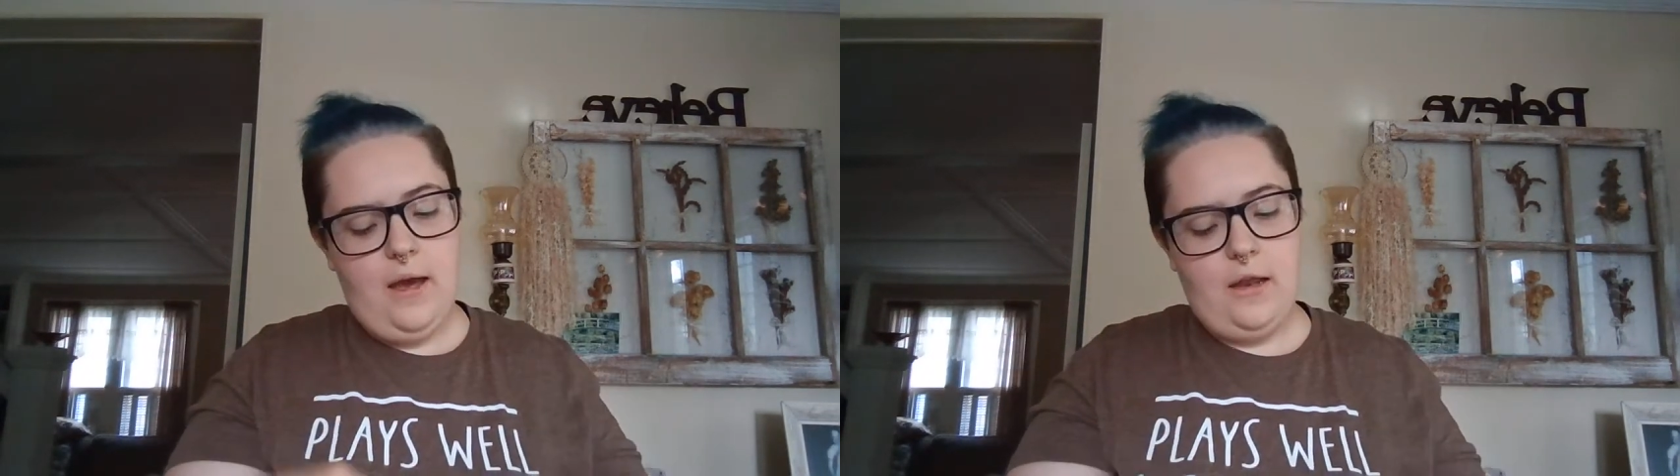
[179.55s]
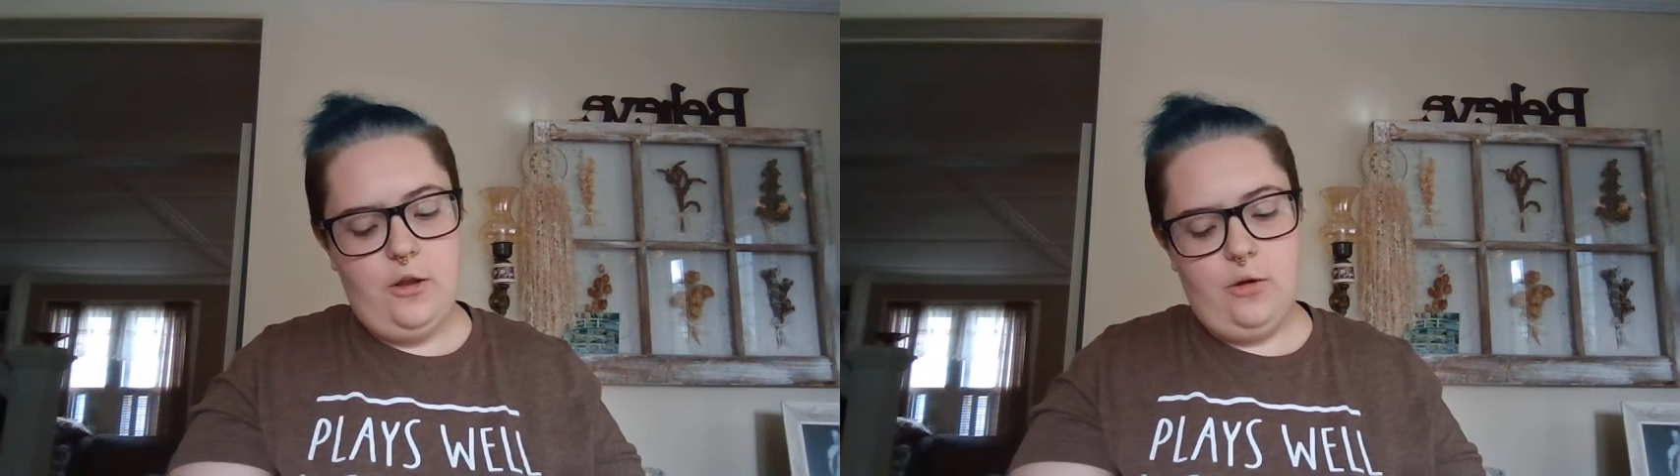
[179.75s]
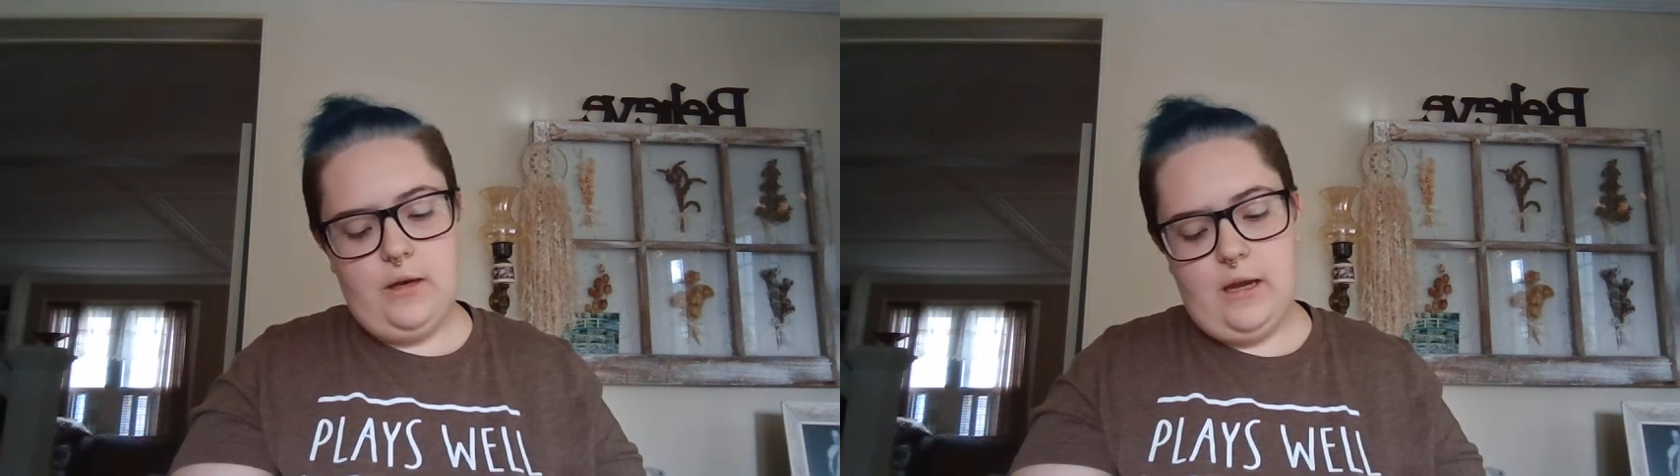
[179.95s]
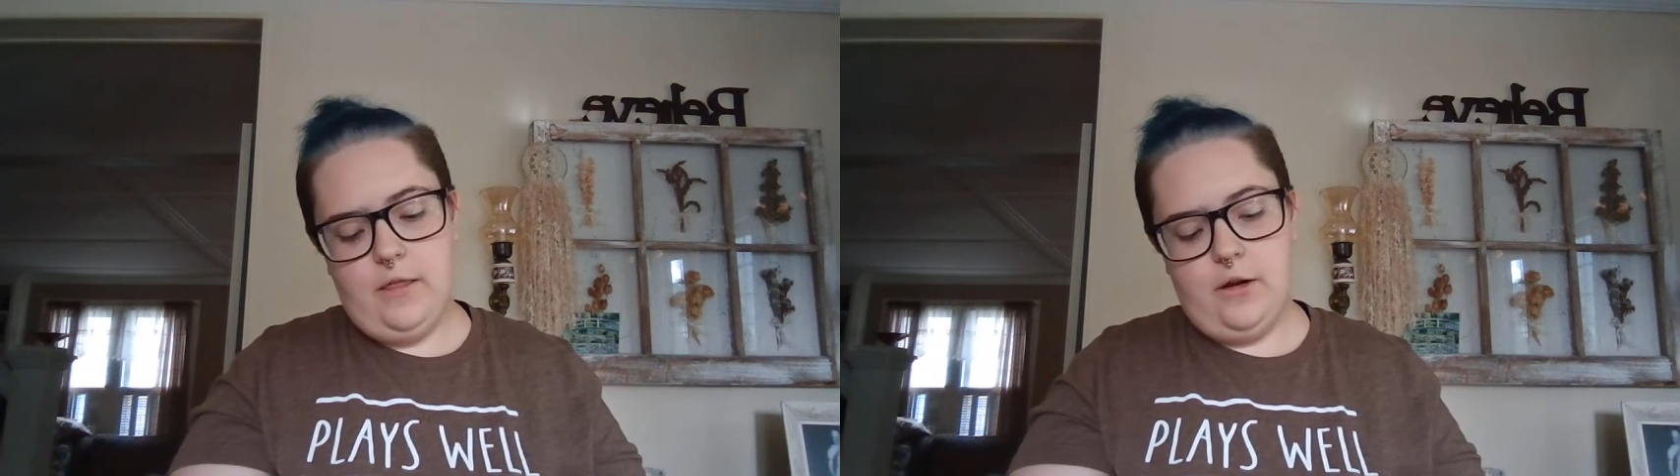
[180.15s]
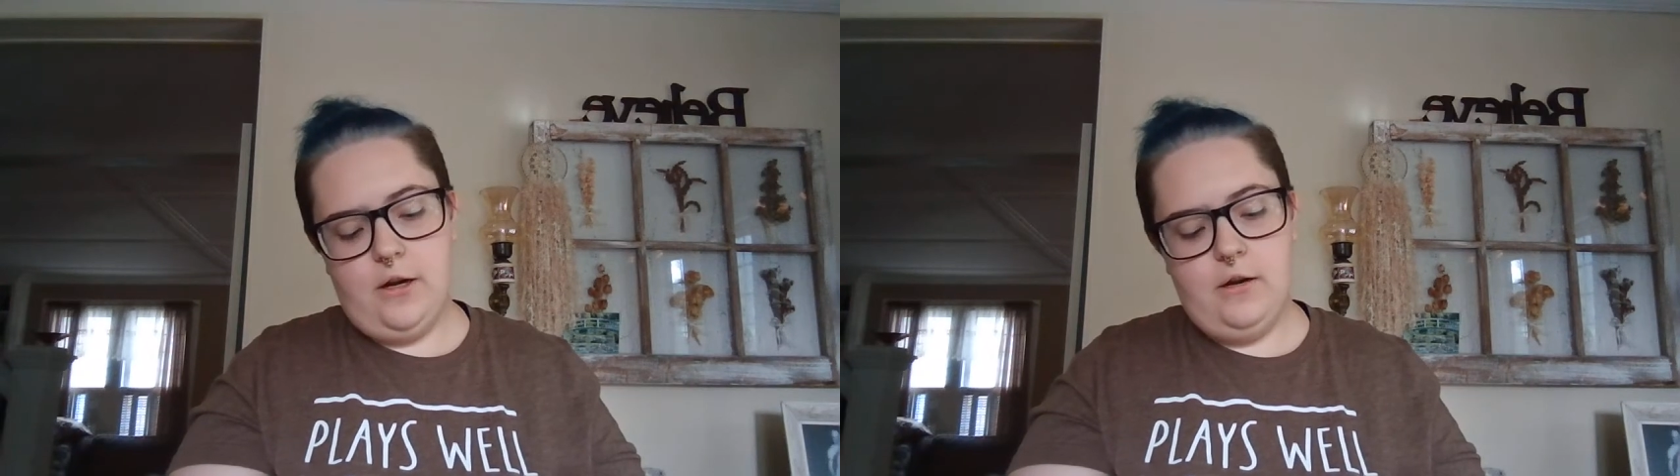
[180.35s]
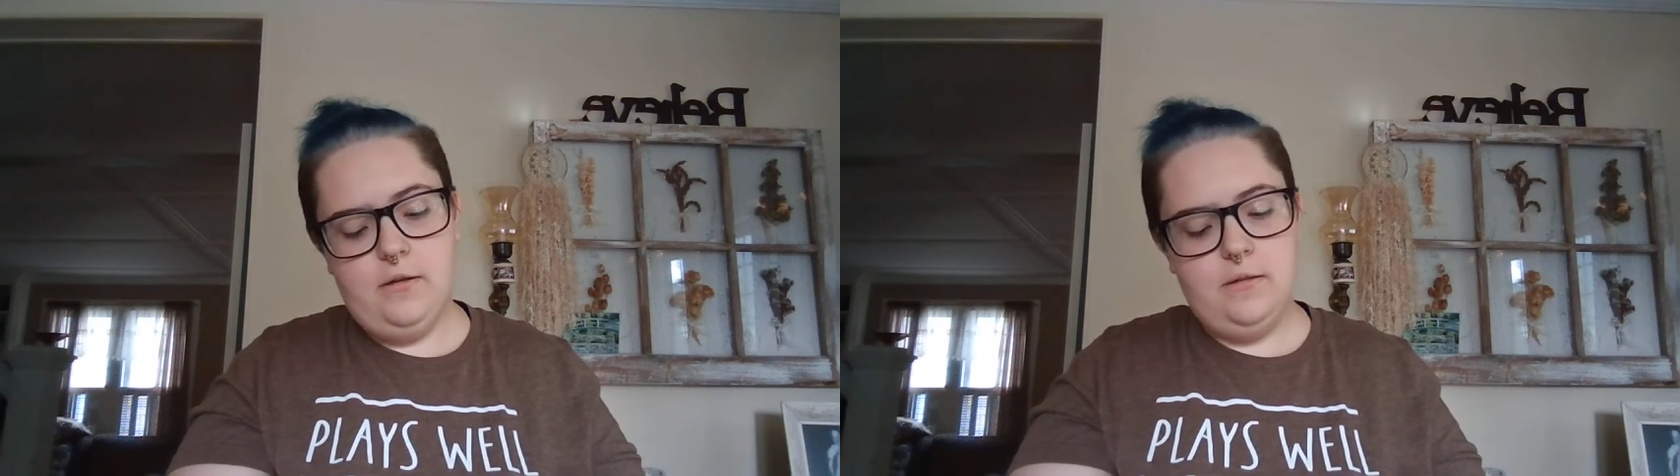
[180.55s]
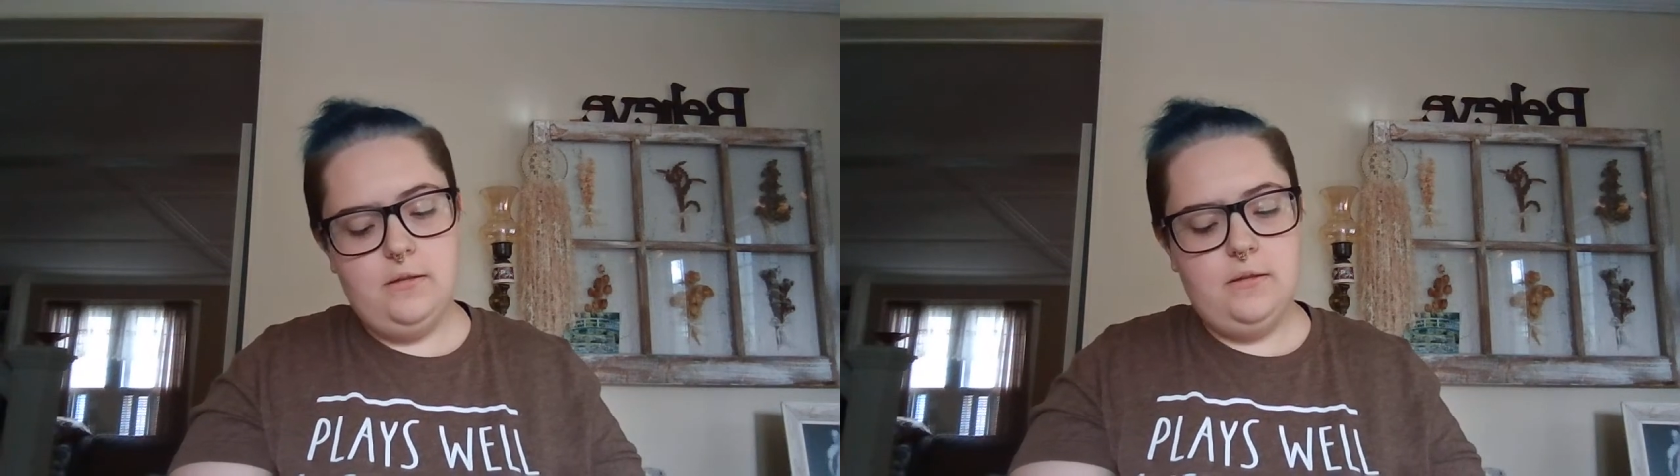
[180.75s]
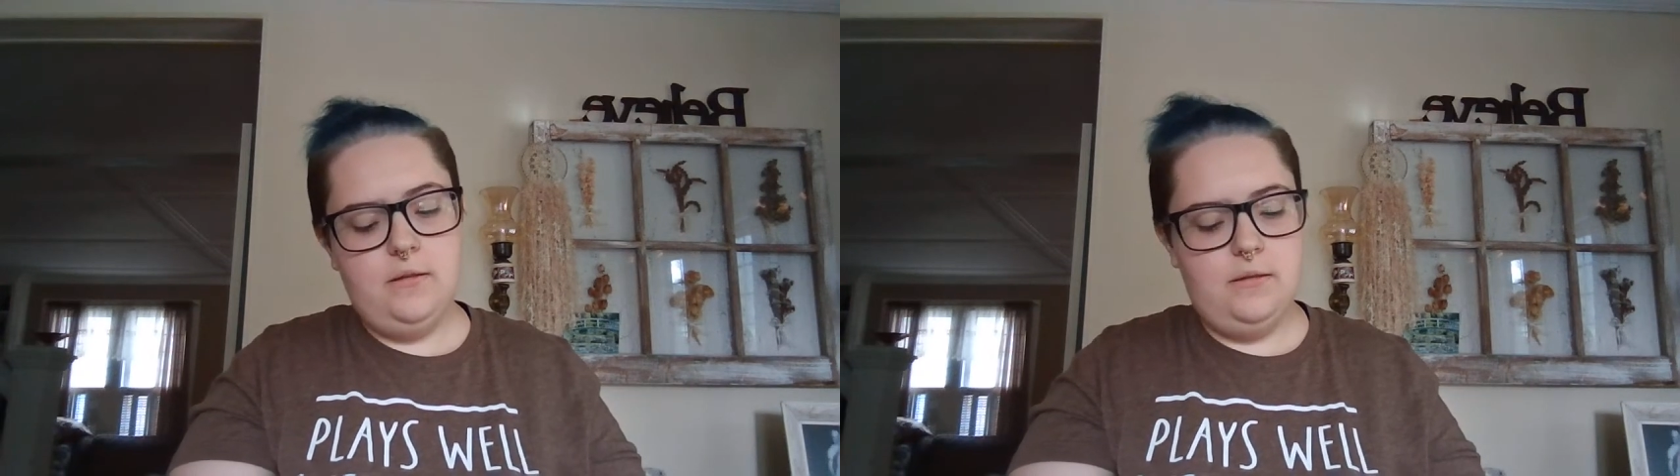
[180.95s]
and you can either
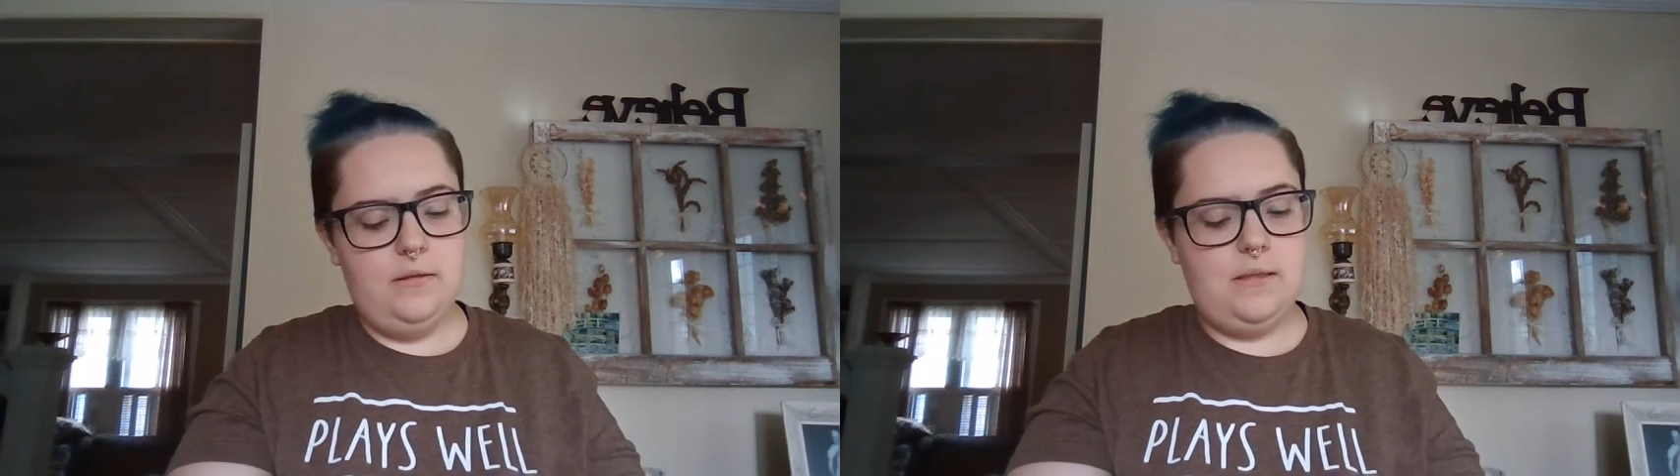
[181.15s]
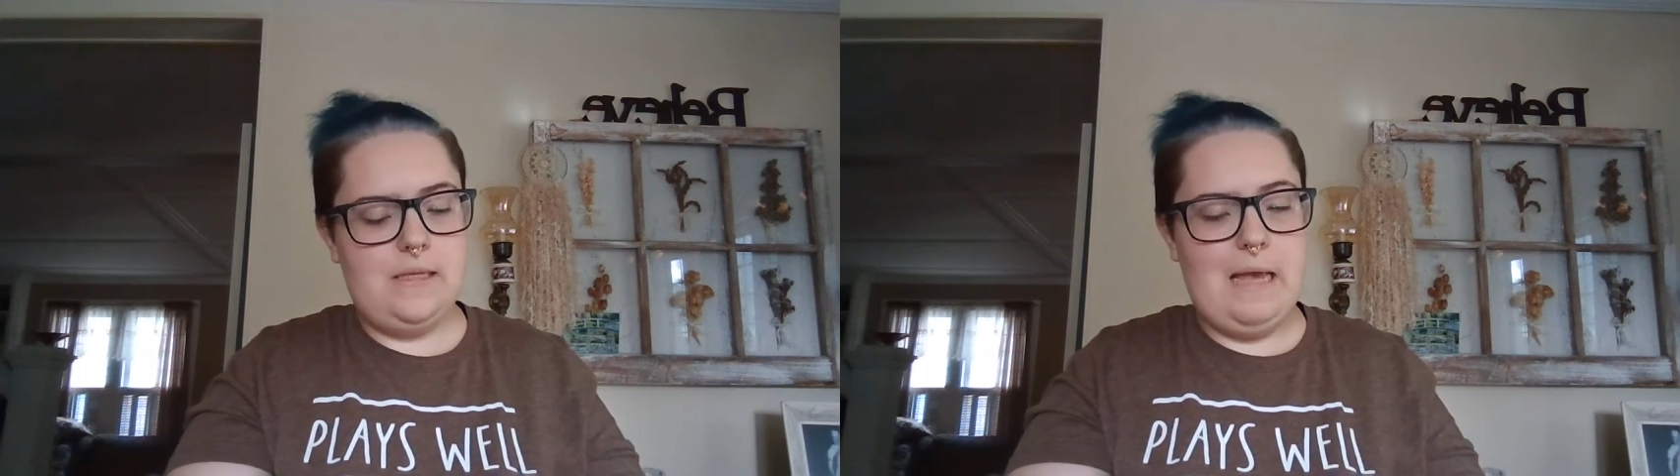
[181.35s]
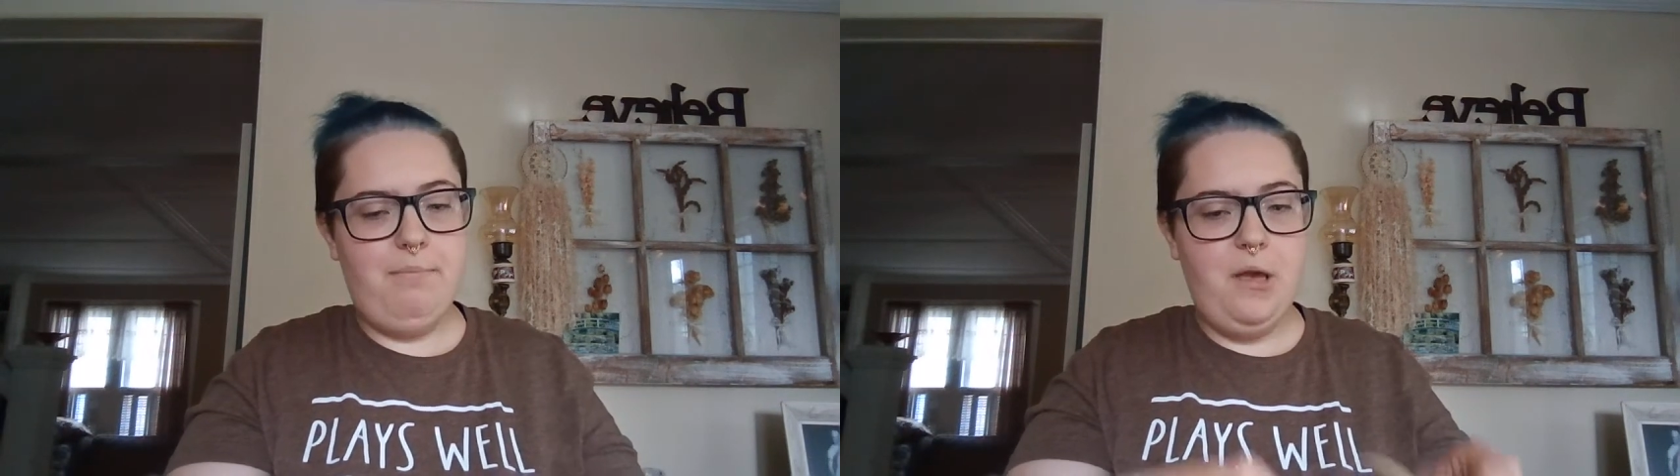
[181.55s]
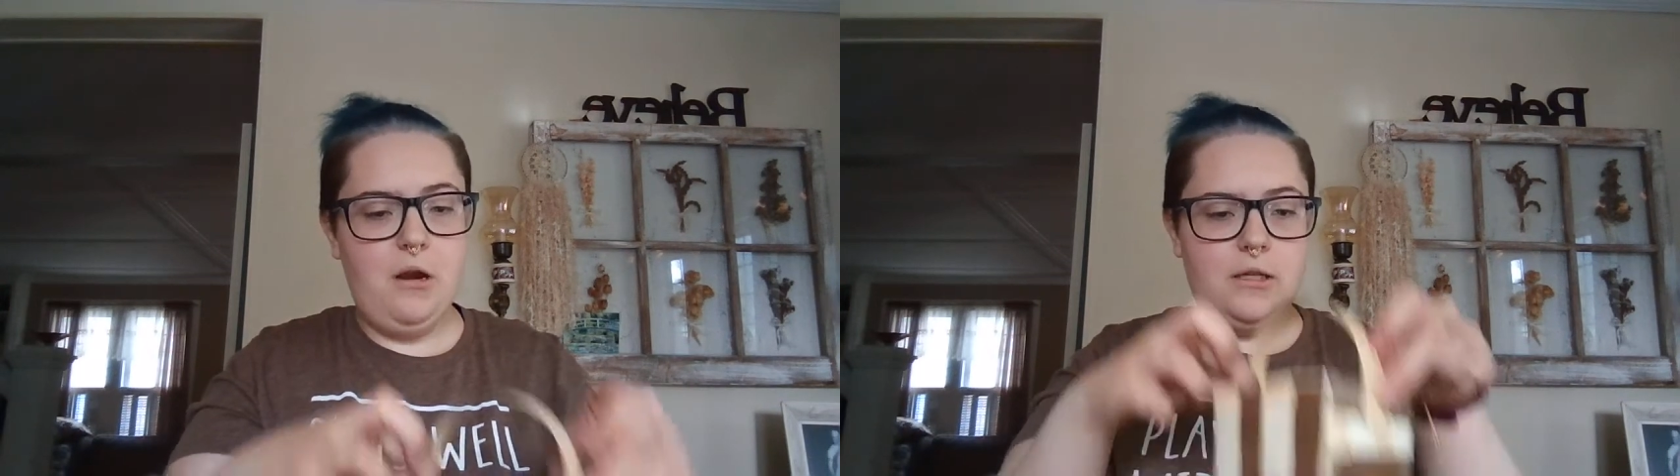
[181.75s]
tape it